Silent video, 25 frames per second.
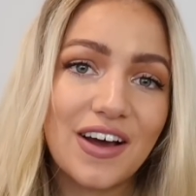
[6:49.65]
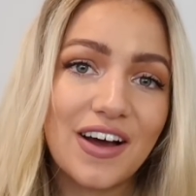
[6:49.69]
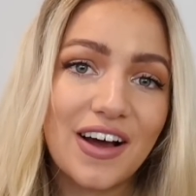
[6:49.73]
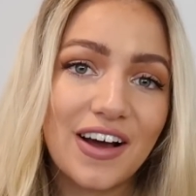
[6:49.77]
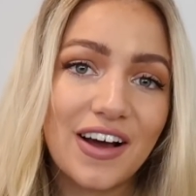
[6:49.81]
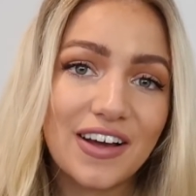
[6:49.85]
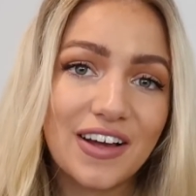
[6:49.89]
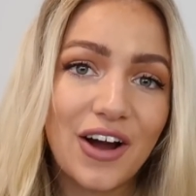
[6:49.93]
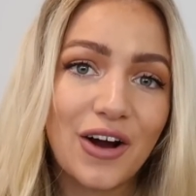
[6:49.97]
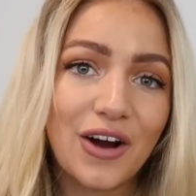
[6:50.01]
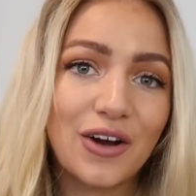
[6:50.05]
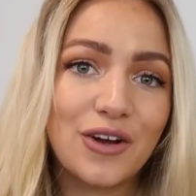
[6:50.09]

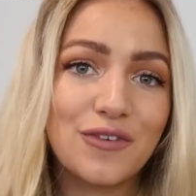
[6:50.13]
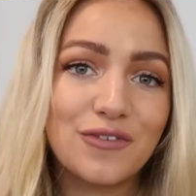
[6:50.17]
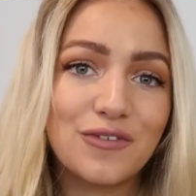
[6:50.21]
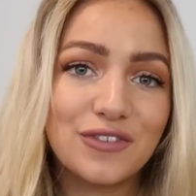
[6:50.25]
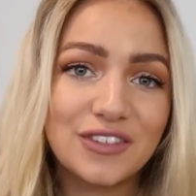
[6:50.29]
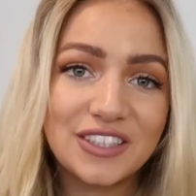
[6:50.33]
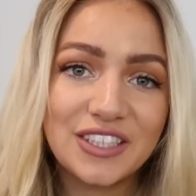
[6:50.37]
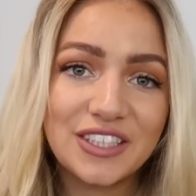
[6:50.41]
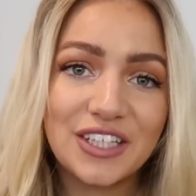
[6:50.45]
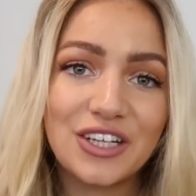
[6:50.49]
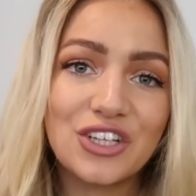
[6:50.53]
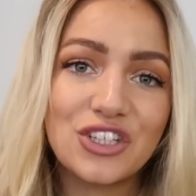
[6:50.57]
a kind of
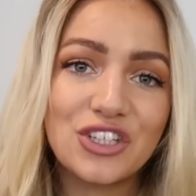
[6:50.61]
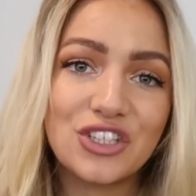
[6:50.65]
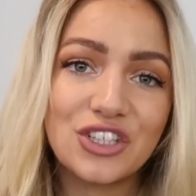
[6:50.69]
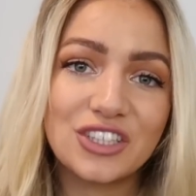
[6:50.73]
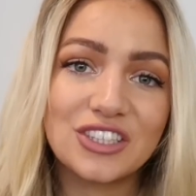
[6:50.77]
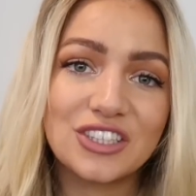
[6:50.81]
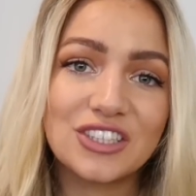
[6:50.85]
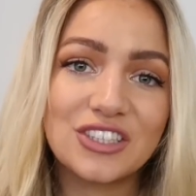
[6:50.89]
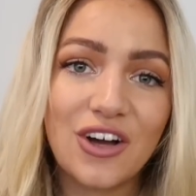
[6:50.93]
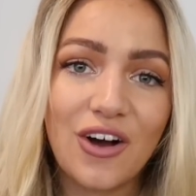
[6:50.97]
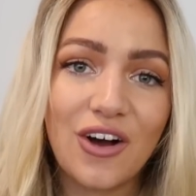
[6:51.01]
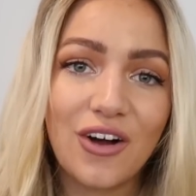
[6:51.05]
signature
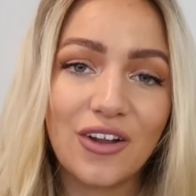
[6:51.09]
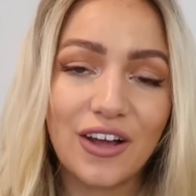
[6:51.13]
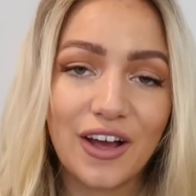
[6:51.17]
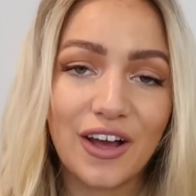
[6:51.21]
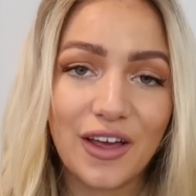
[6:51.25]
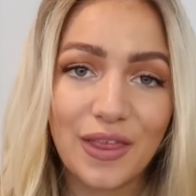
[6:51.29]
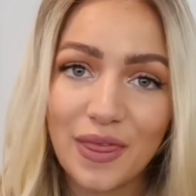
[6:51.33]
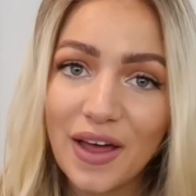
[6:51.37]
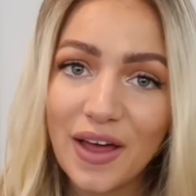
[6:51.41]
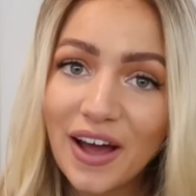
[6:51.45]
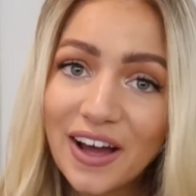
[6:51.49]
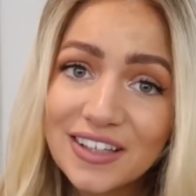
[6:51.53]
style
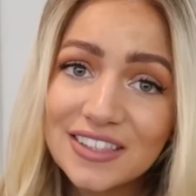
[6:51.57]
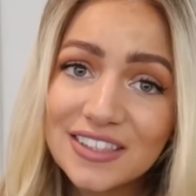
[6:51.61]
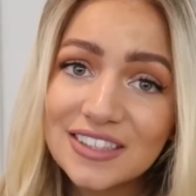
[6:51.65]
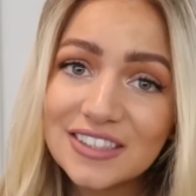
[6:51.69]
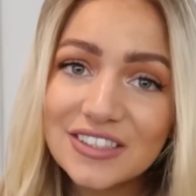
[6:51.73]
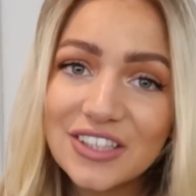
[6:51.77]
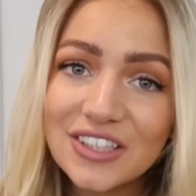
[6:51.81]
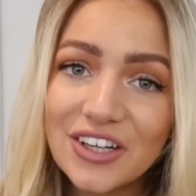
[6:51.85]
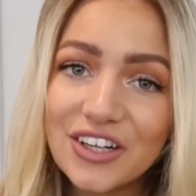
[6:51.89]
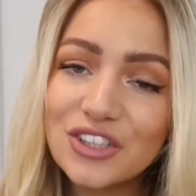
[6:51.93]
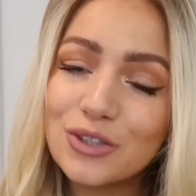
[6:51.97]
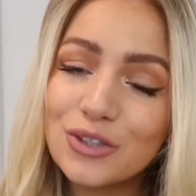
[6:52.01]
like that as
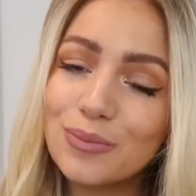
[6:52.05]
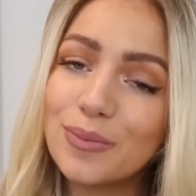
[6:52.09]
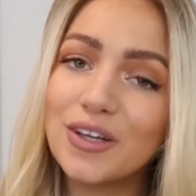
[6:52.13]
such,